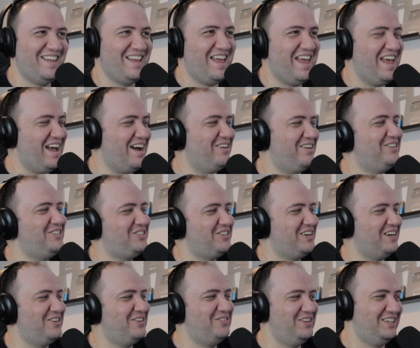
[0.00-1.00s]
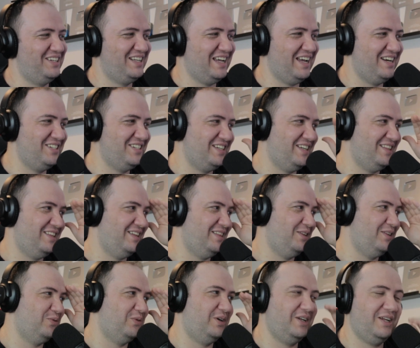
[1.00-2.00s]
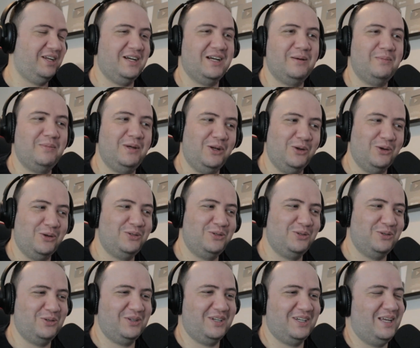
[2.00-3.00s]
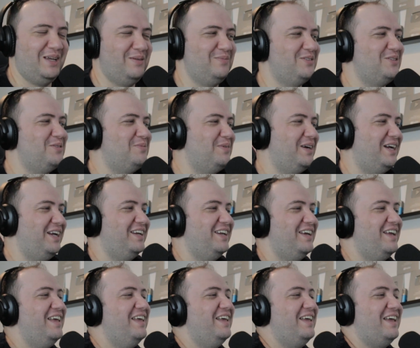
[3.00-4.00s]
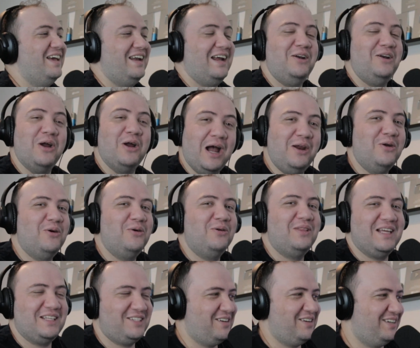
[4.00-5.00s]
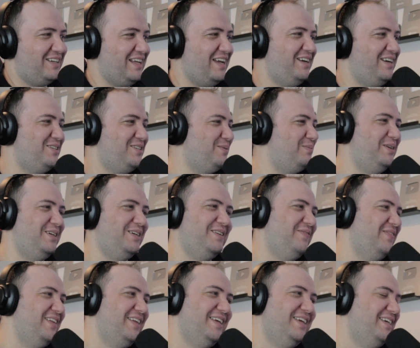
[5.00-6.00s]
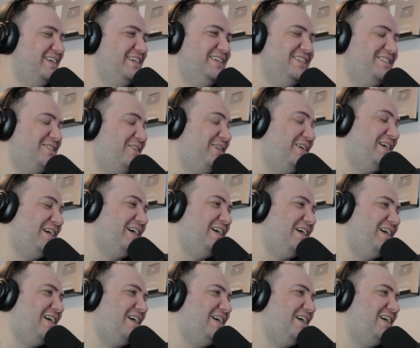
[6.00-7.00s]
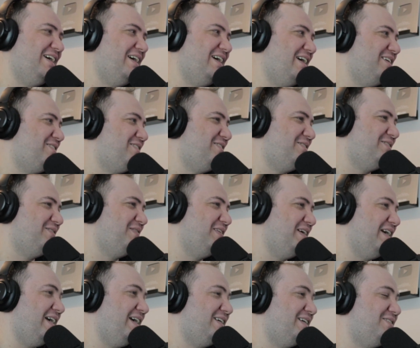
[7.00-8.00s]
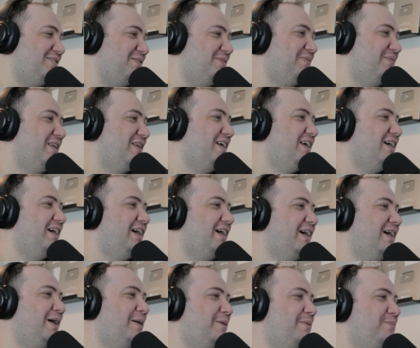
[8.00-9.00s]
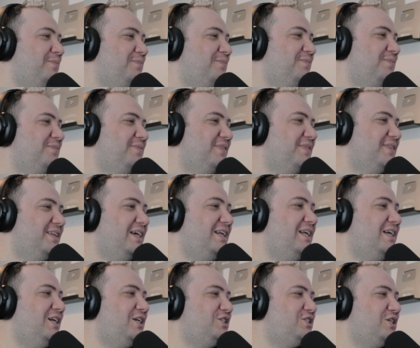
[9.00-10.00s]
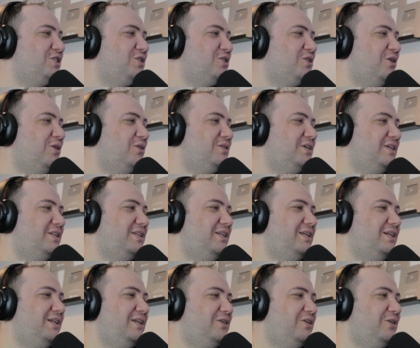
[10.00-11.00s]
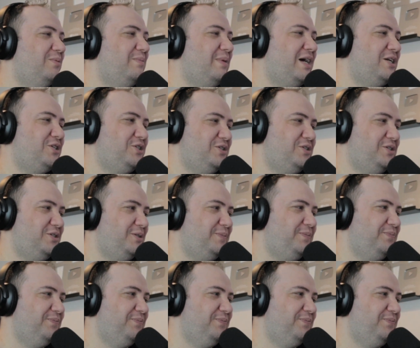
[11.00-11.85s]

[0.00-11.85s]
I was trying to read Danish, and then the word cameloso came to mind. And I know that's not Danish, but sorry, I had to. In English, it's called The Little Match Girl.